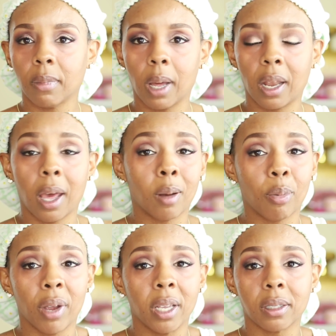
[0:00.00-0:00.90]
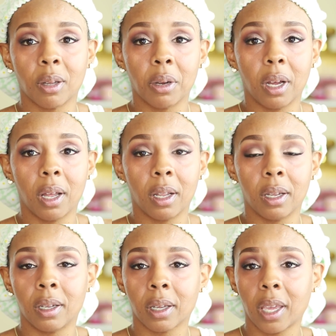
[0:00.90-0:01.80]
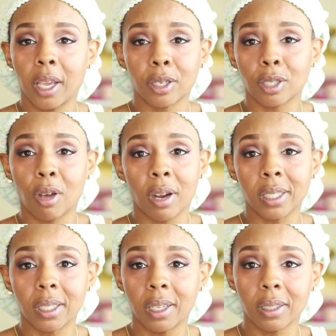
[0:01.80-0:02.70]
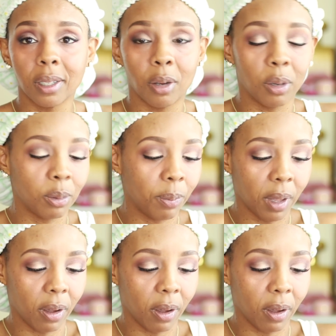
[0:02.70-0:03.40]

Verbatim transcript: a lot of brands don't uh, cater to our skin tone.